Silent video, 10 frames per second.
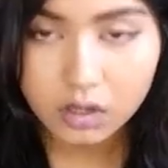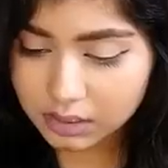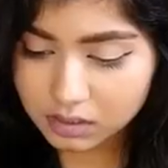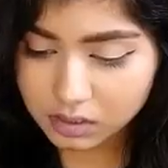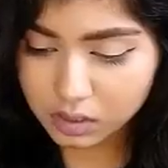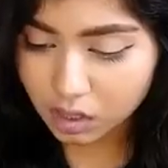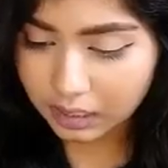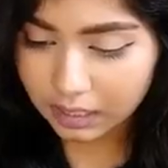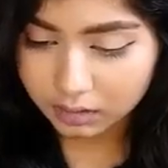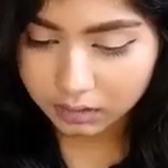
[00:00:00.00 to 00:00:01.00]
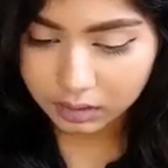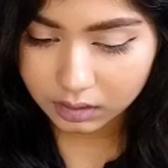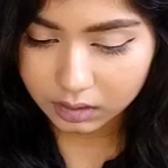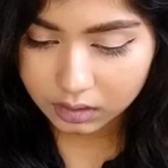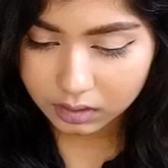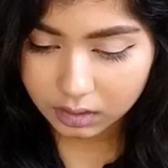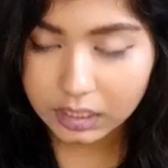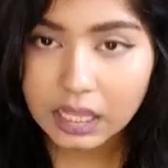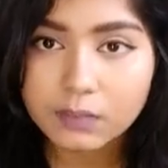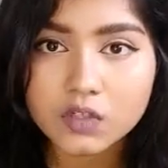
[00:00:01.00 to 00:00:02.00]
This is not healthy.
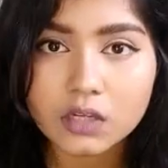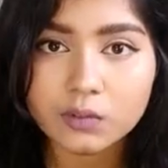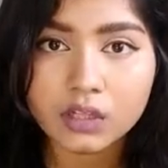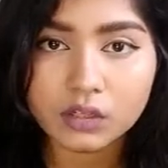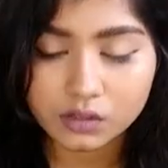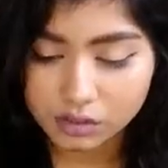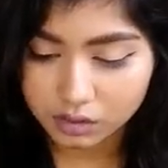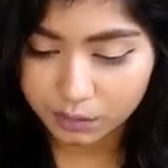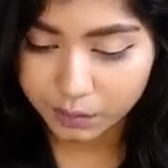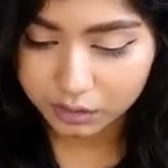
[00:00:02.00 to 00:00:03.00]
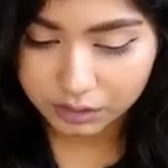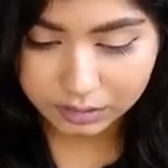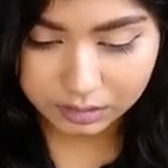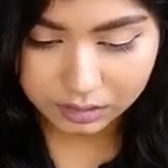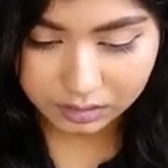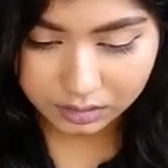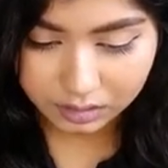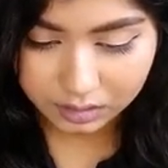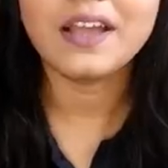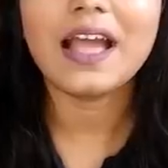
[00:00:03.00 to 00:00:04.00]
Like, I'm genuinely concerned about this.
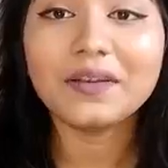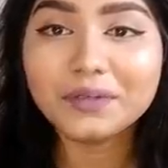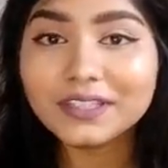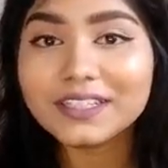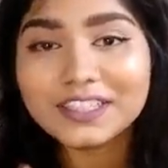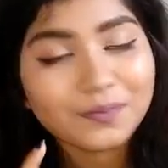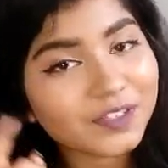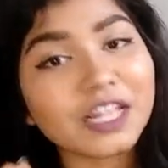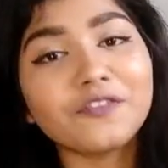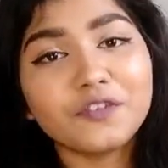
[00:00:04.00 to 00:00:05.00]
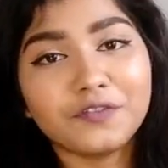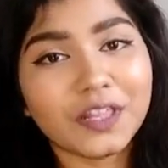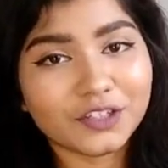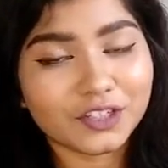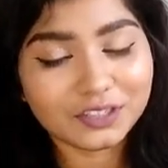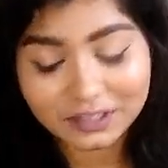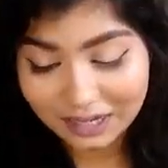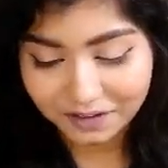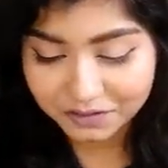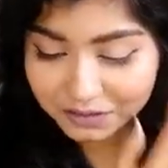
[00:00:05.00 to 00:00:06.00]
I will need some self-reflection
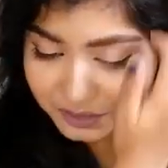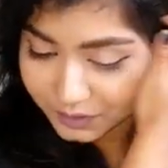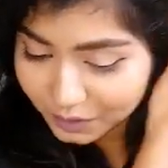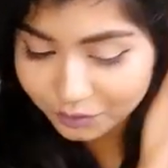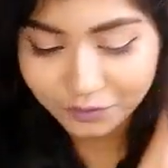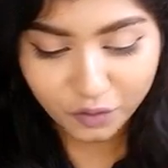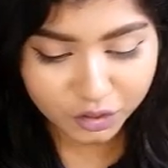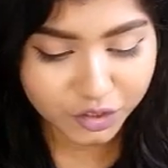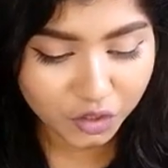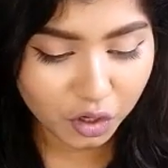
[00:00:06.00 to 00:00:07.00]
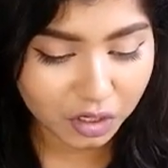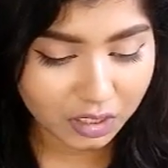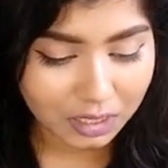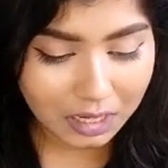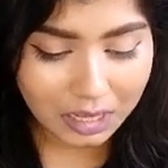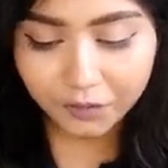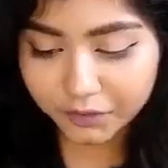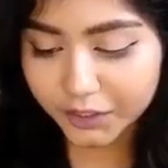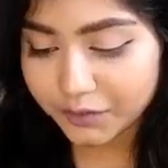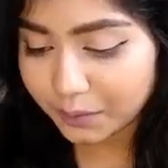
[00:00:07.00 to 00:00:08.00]
after this video, for sure.
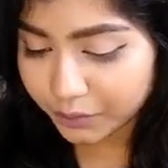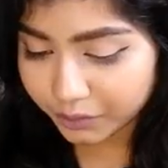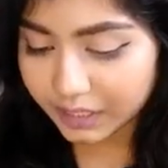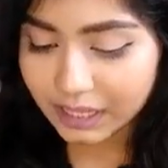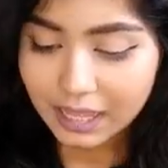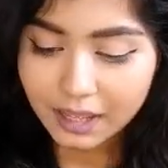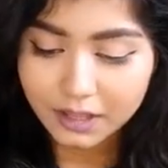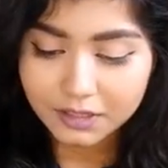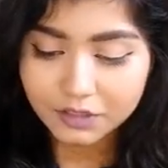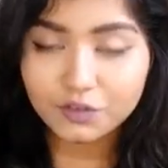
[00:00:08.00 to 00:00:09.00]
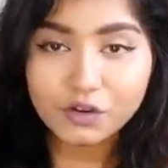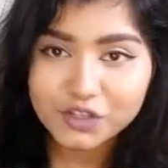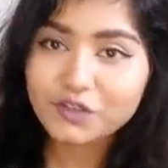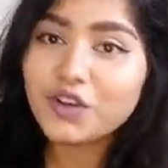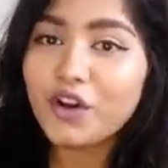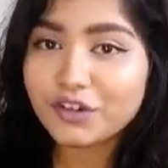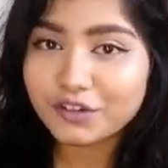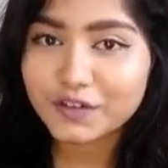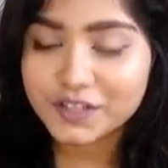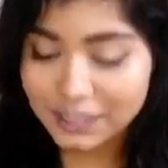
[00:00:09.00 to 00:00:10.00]
15th February, grocery order
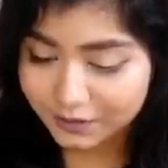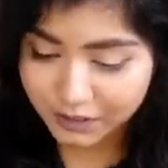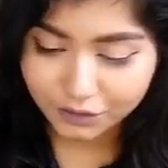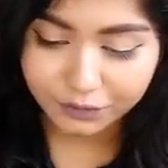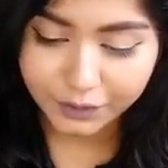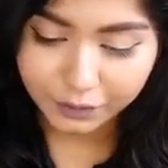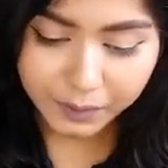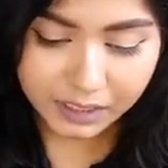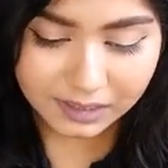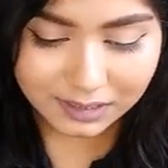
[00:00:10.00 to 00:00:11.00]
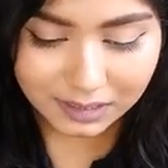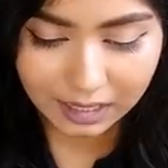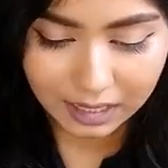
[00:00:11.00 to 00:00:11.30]
for 73 rupees.